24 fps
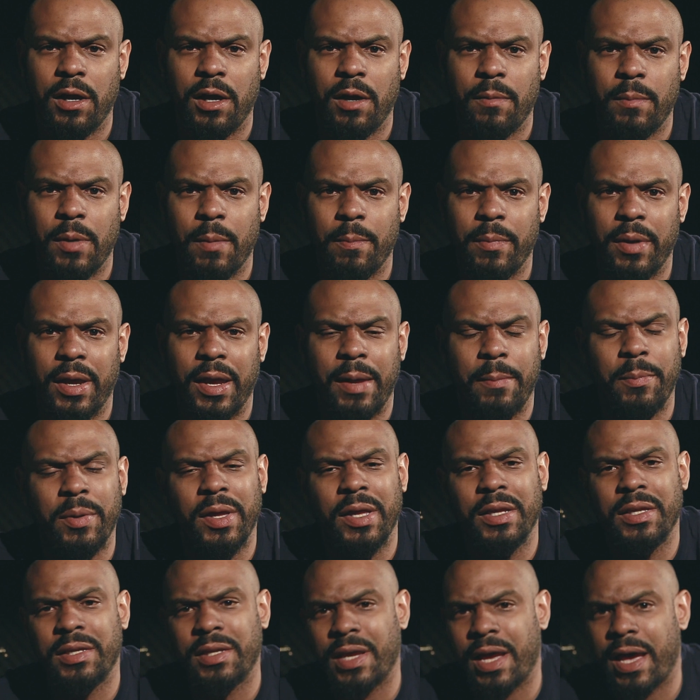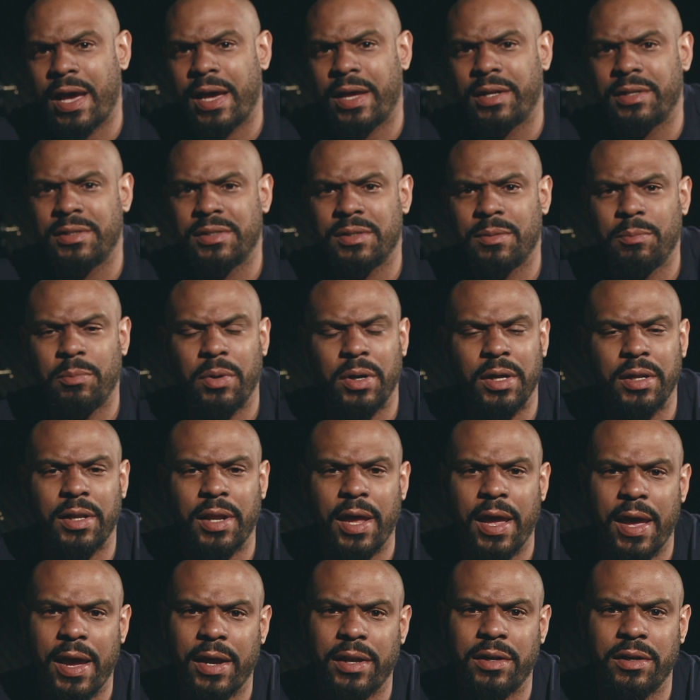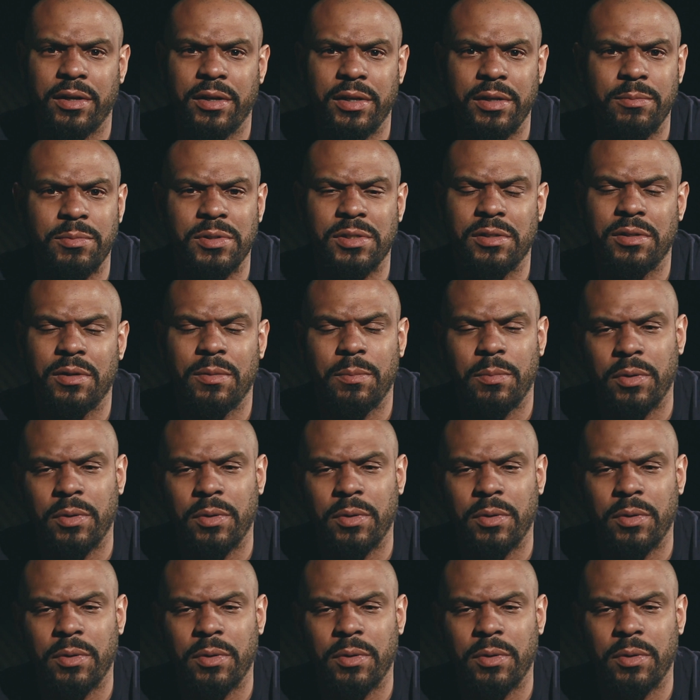My man Ben Yan is a button actor. He was in the